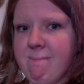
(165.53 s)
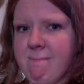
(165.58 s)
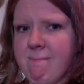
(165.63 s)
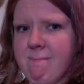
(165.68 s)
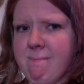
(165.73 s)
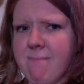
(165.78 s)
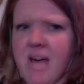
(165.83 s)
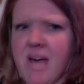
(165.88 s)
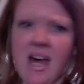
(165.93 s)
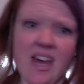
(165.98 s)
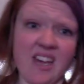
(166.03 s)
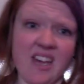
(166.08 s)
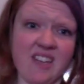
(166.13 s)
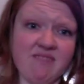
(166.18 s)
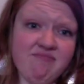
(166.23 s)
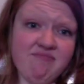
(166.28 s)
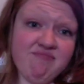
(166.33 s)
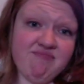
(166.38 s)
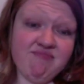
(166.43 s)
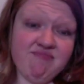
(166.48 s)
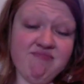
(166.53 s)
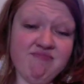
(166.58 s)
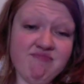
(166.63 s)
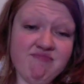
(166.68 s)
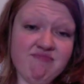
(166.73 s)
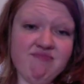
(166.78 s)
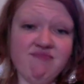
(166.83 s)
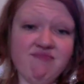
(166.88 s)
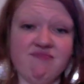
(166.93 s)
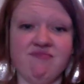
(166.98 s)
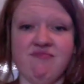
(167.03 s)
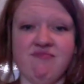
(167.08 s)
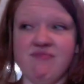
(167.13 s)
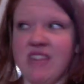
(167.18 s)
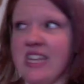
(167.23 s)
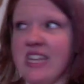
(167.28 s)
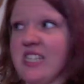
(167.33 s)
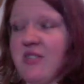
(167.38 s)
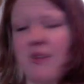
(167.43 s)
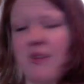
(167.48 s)
But
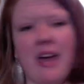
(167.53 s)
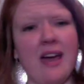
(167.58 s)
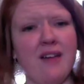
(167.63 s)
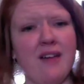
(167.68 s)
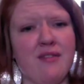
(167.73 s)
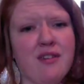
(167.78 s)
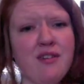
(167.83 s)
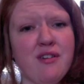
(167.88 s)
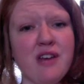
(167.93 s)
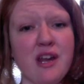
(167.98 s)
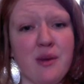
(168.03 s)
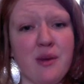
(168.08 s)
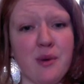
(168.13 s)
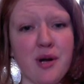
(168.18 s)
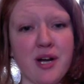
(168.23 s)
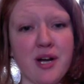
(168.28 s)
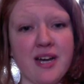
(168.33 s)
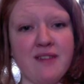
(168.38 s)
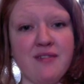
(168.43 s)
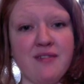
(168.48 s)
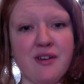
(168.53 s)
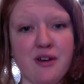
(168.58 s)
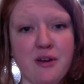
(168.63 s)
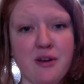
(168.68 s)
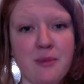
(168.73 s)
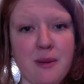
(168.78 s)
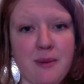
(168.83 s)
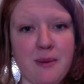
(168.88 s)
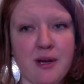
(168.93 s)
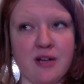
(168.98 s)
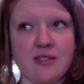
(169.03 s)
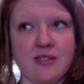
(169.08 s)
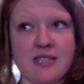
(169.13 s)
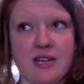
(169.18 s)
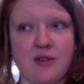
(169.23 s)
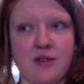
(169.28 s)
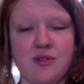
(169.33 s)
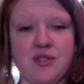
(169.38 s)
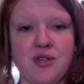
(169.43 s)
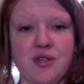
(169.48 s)
it's okay, I've been in and out at work, I've been in at my parents'
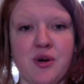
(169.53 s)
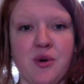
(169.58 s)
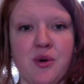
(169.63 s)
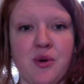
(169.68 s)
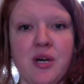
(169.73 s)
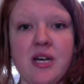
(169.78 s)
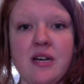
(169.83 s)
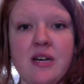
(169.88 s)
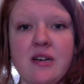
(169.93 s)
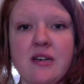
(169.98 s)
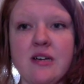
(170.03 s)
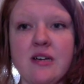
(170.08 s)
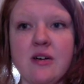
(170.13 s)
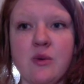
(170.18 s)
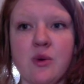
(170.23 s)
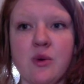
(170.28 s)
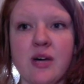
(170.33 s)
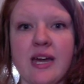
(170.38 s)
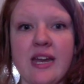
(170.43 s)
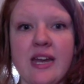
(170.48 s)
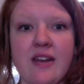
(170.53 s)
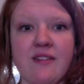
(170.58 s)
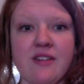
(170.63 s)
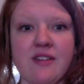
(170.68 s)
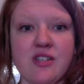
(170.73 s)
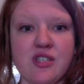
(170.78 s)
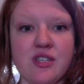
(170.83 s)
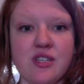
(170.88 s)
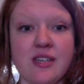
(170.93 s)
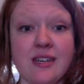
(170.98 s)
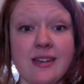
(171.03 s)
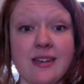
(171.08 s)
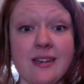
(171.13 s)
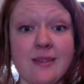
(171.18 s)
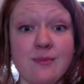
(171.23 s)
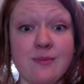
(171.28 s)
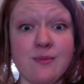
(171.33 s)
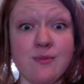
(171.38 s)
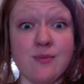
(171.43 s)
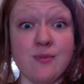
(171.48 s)
house, so we'll get it eventually,
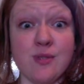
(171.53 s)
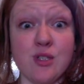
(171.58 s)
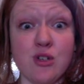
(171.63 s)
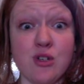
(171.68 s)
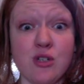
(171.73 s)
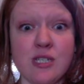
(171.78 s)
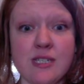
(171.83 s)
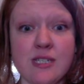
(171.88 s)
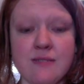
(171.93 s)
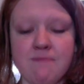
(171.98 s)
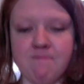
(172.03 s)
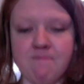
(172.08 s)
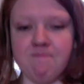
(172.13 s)
I'm certain.